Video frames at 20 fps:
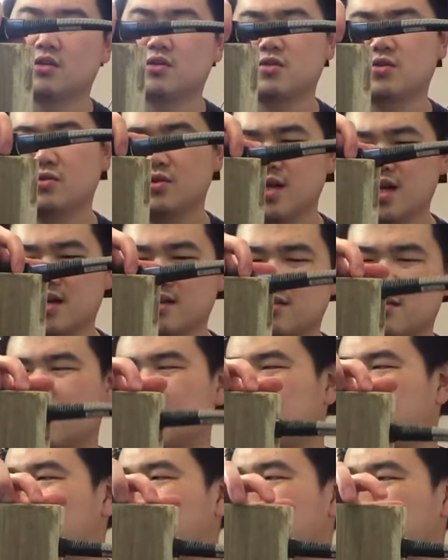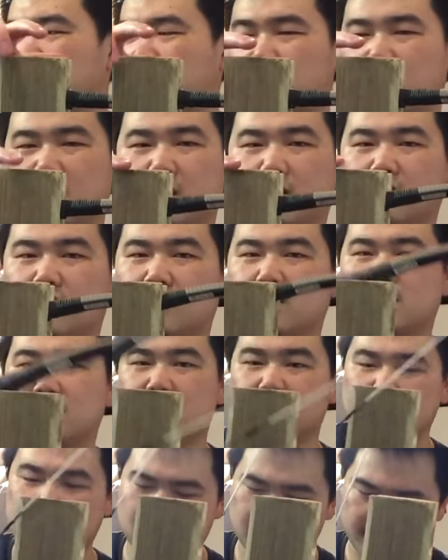So yeah, it's not that much longer. You can
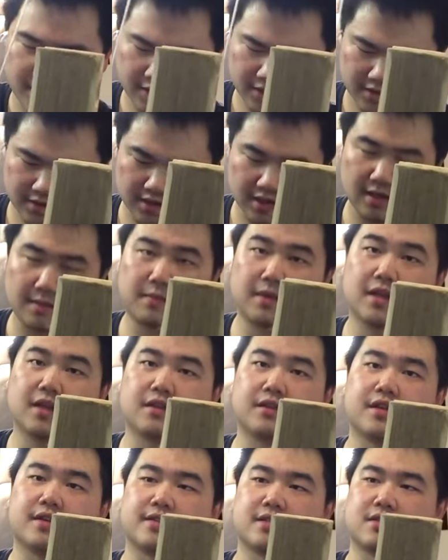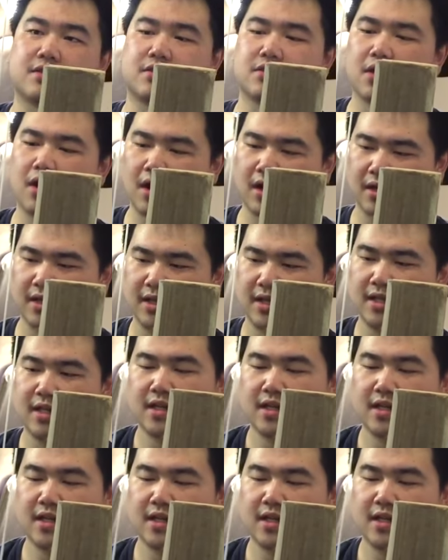see it's about the same length as a star.